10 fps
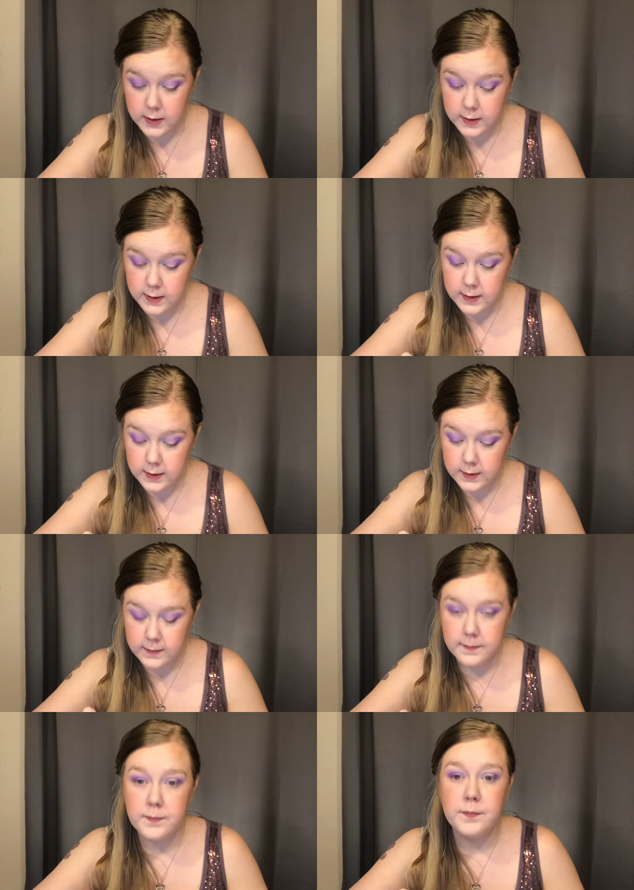
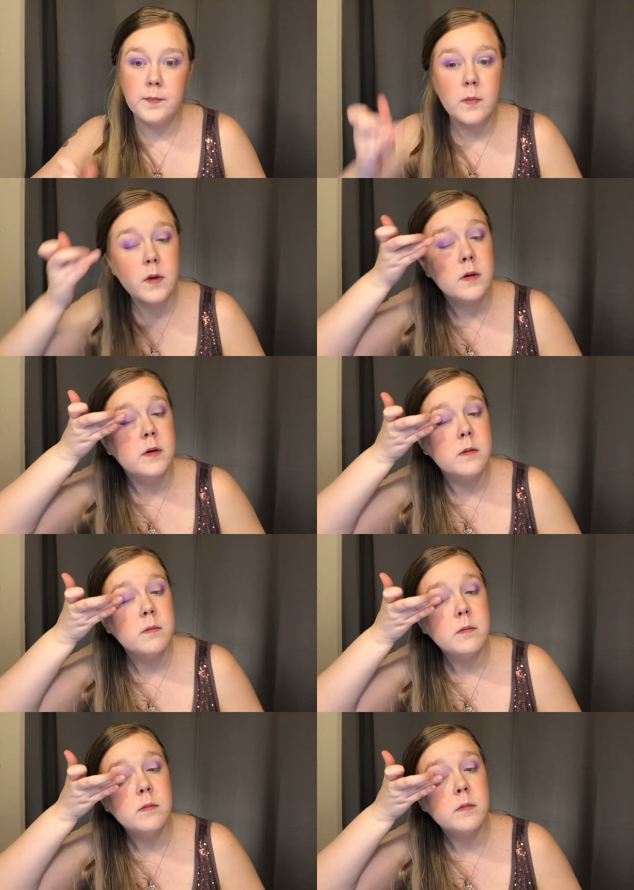
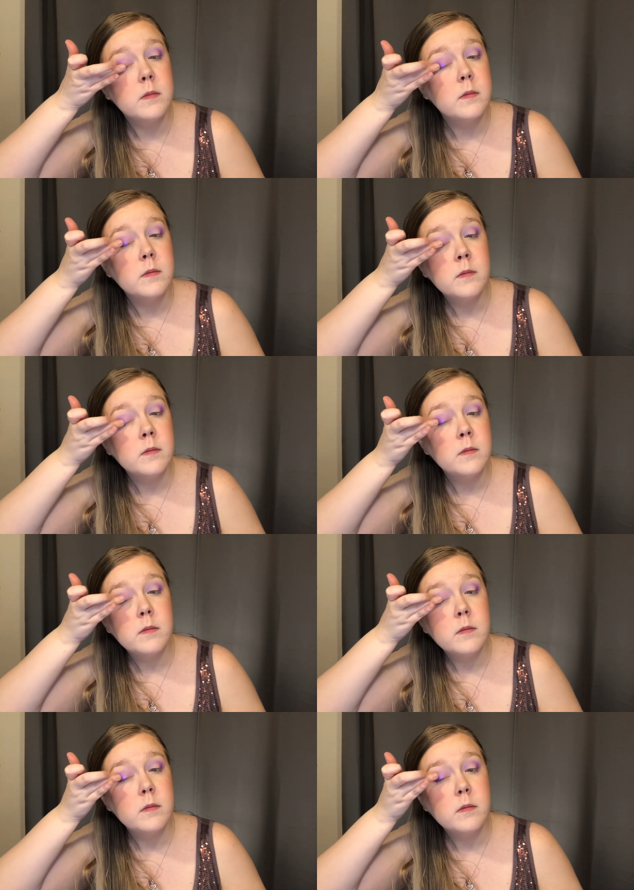
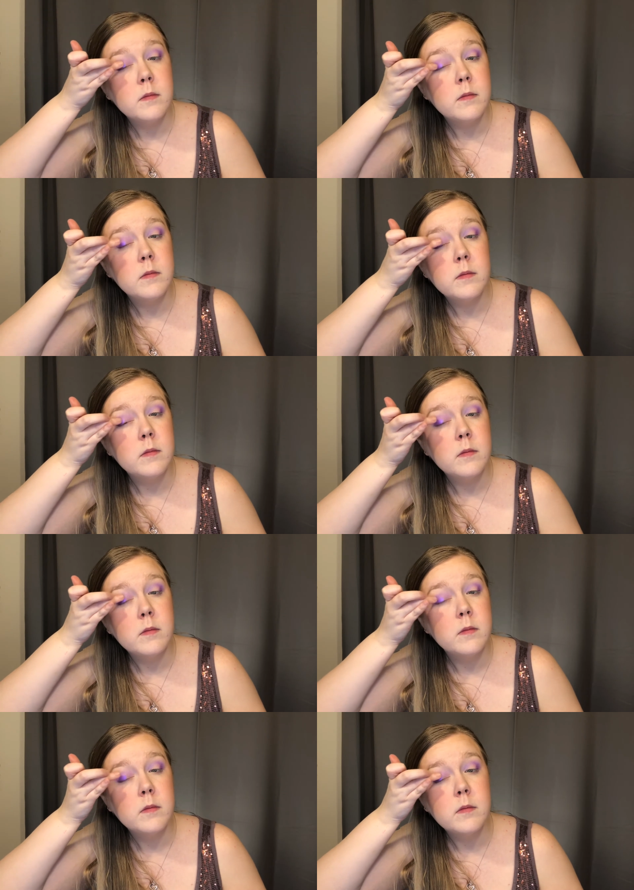
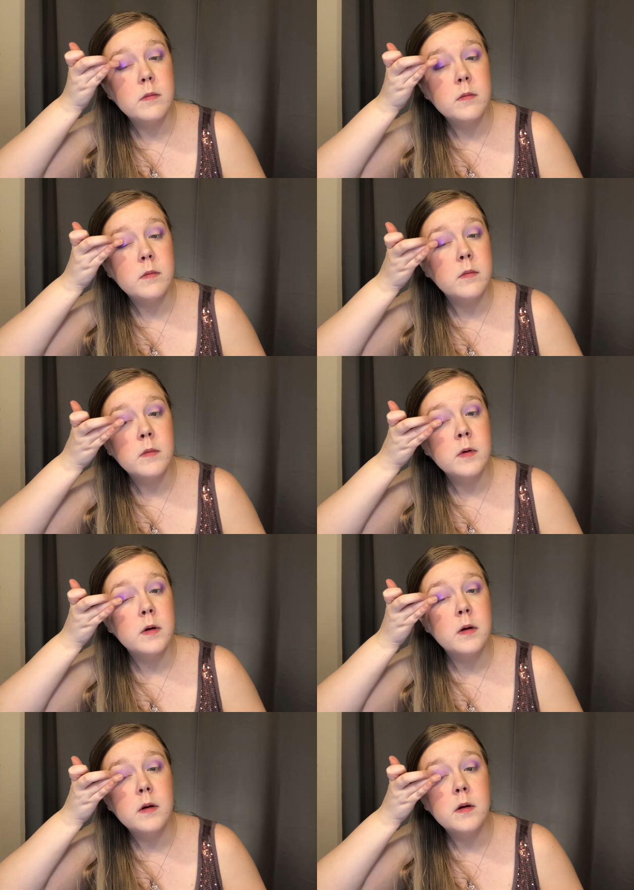
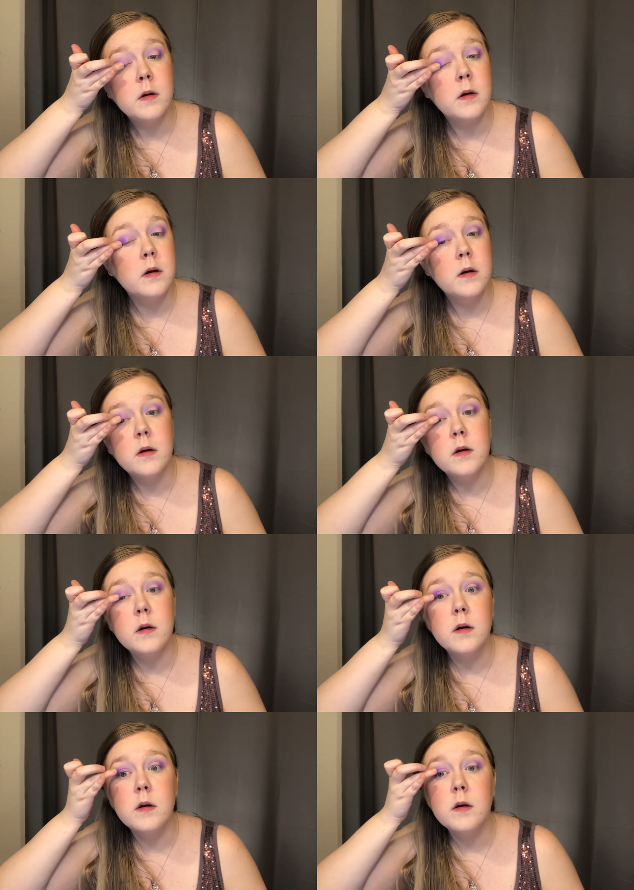
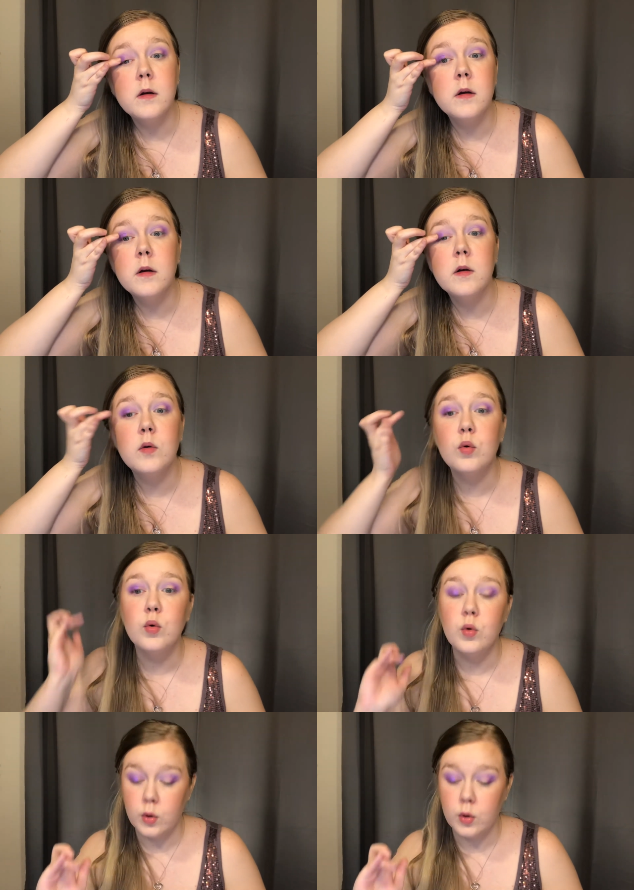(silence)